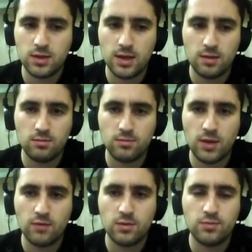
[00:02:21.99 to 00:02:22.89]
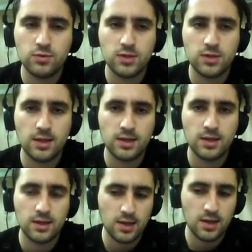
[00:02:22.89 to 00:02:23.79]
I will put a
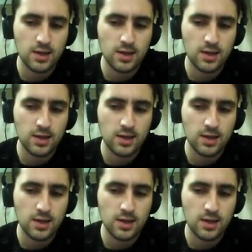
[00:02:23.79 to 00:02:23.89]
link